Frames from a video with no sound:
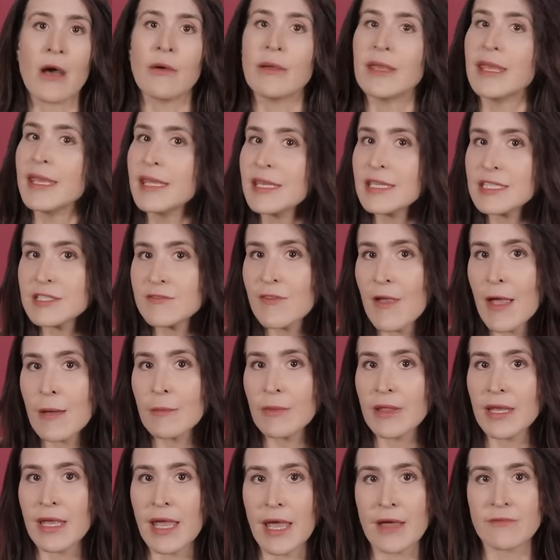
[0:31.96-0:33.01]
Now, he and his
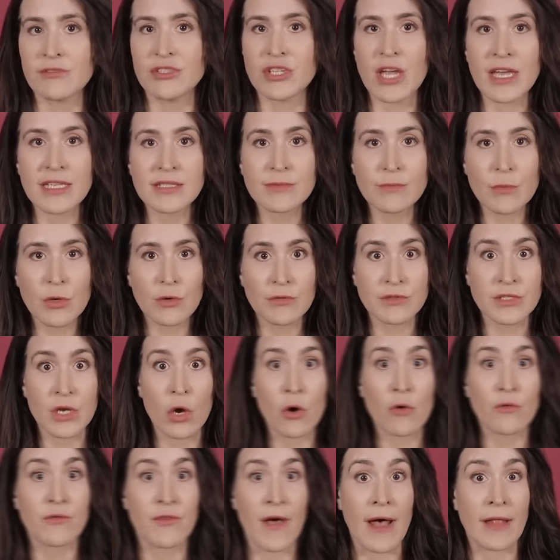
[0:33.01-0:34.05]
family have just moved to
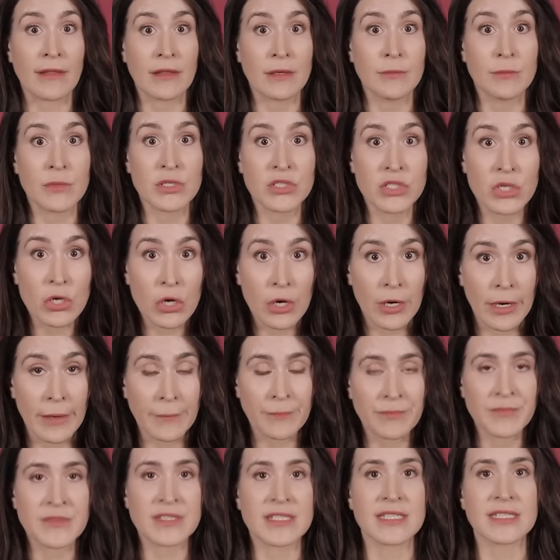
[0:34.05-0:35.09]
O'Fallon,
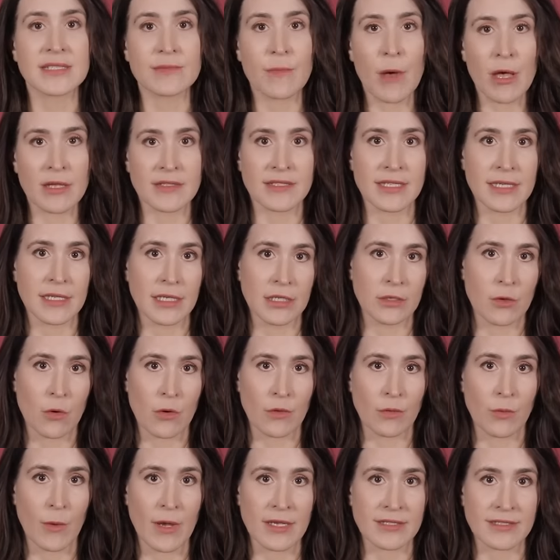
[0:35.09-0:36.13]
Missouri. It's a small city
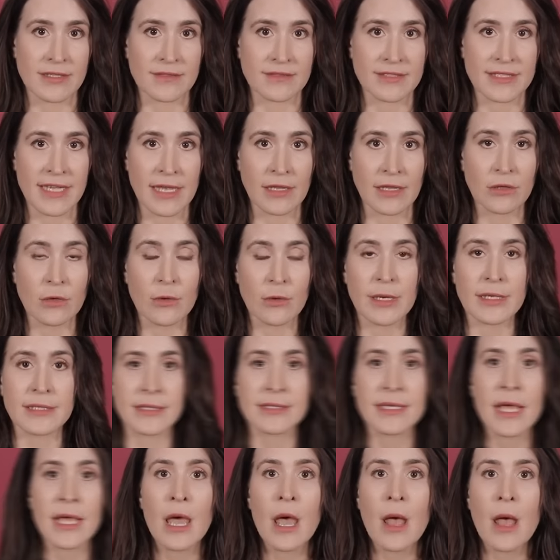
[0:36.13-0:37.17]
northwest of St.
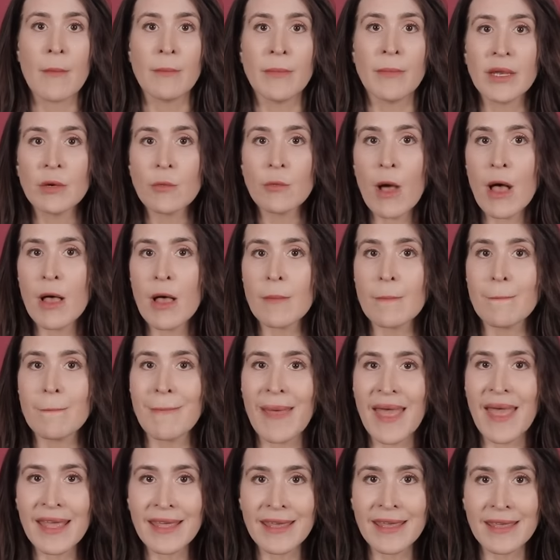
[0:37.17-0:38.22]
Louis. Meanwhile,
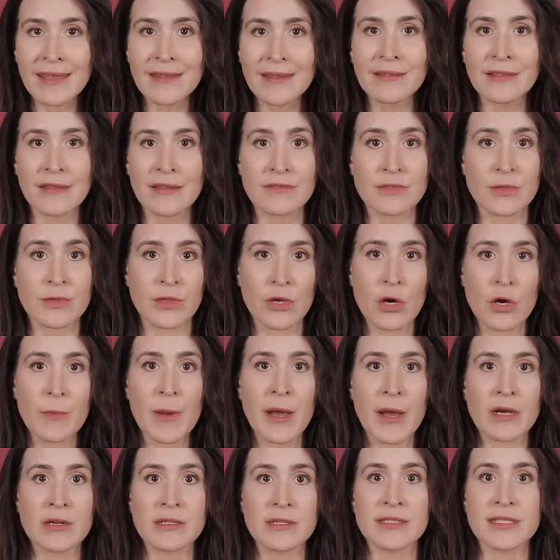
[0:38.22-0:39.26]
Megan lives with her
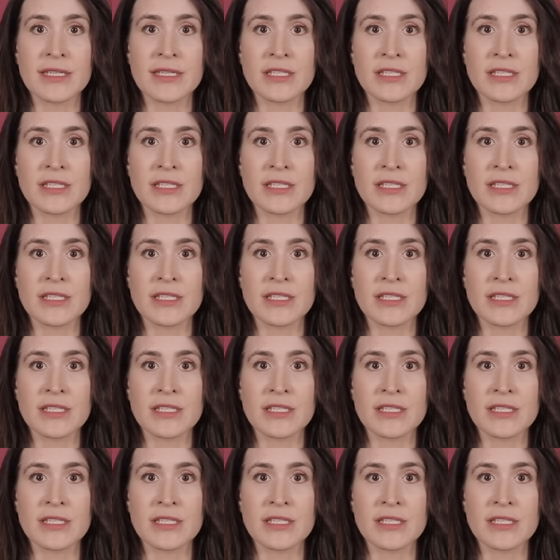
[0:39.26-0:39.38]
parents